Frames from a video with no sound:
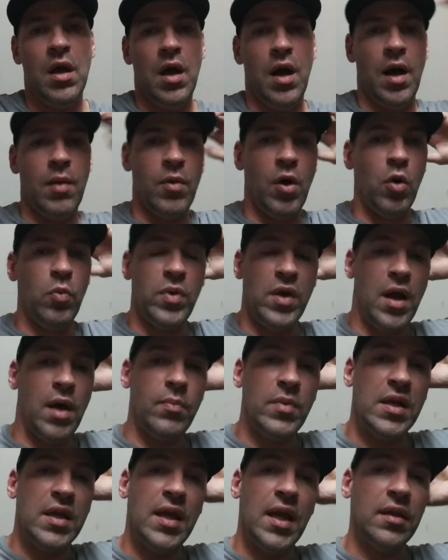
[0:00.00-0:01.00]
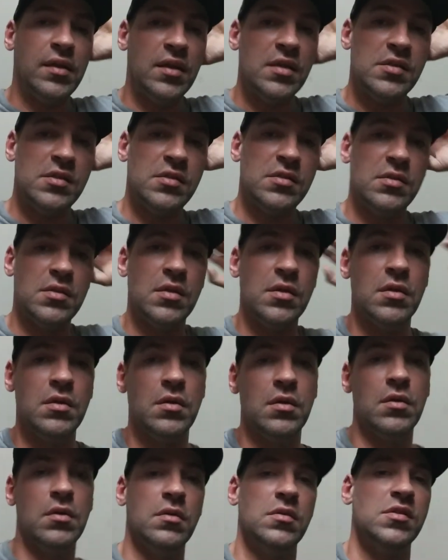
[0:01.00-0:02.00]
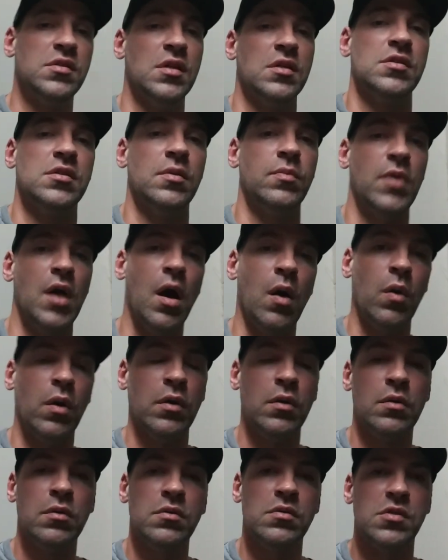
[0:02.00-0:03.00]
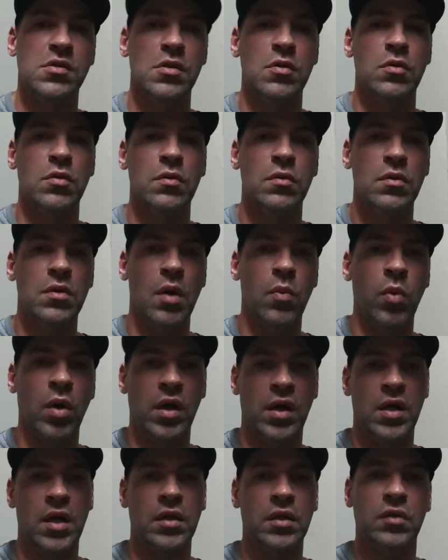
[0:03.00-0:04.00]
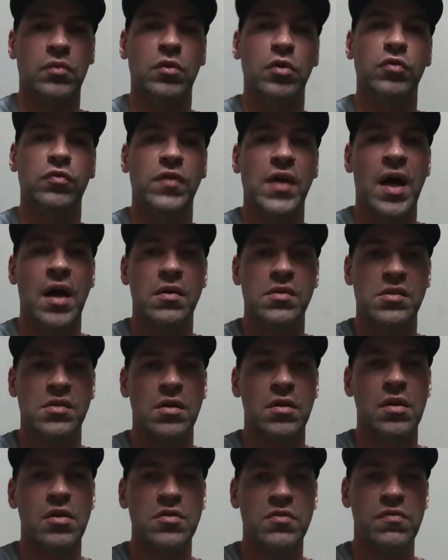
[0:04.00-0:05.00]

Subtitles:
I'm hoping I'm going to get this system going soon. I'm working on the roof now, so those